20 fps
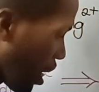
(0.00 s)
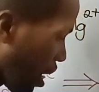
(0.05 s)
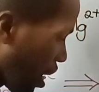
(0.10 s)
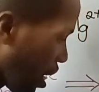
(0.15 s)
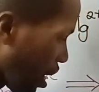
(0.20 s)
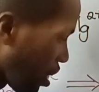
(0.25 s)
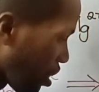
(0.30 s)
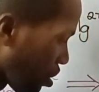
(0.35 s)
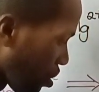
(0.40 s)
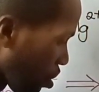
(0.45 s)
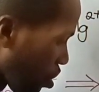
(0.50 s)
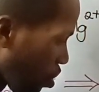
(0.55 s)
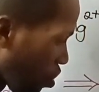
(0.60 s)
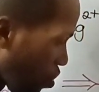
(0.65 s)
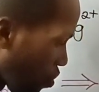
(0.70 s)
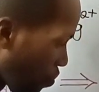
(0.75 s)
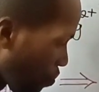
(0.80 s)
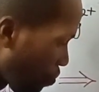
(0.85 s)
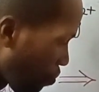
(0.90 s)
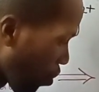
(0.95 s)
in
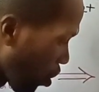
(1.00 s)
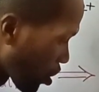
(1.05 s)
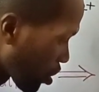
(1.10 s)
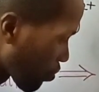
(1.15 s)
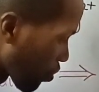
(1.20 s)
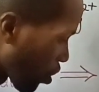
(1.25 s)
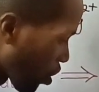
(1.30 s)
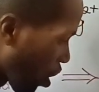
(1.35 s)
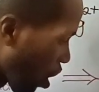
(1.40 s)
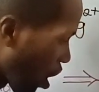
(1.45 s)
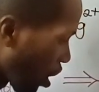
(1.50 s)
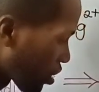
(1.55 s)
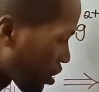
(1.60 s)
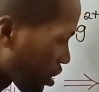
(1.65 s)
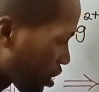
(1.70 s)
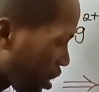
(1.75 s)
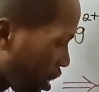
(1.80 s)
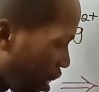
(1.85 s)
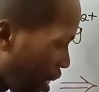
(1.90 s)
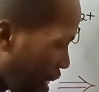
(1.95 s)

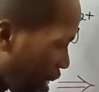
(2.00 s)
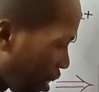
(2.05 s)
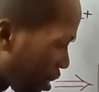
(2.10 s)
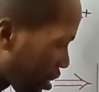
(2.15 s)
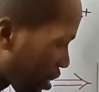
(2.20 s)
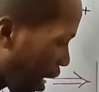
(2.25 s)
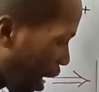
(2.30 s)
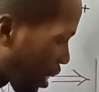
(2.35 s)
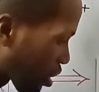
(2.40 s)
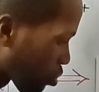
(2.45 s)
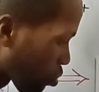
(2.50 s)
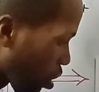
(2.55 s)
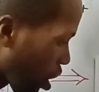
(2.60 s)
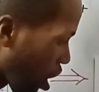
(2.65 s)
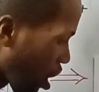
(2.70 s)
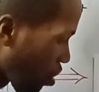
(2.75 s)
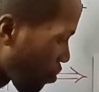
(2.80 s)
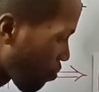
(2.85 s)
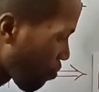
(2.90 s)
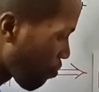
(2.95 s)
phosphorus is as
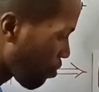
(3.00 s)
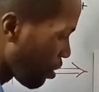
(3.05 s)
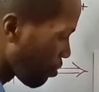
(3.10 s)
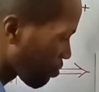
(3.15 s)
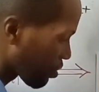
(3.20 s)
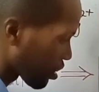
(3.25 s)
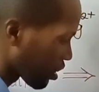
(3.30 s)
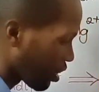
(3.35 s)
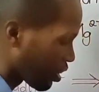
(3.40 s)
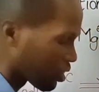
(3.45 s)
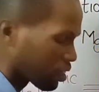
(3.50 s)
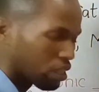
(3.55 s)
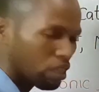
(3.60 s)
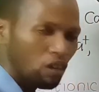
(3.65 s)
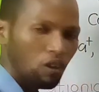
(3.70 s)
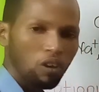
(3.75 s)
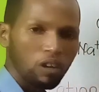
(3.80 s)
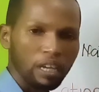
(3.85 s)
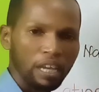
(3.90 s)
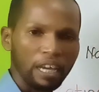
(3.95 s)
well 15.
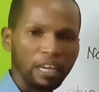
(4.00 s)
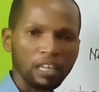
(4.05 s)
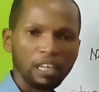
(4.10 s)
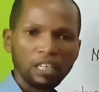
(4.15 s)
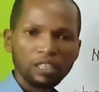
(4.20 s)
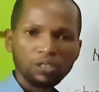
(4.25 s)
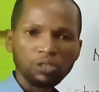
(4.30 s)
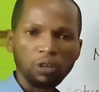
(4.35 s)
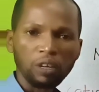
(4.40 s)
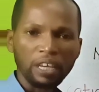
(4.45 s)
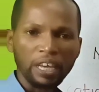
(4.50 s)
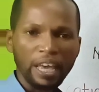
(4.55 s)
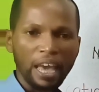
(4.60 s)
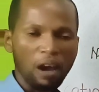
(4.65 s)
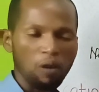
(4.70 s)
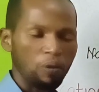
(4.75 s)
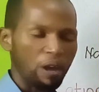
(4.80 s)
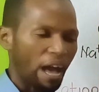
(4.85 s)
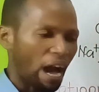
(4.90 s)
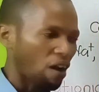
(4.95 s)
Okay, so
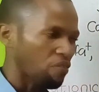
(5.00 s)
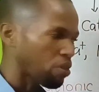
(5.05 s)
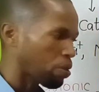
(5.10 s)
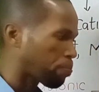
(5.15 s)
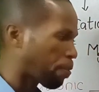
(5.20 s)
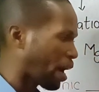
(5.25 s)
here we have a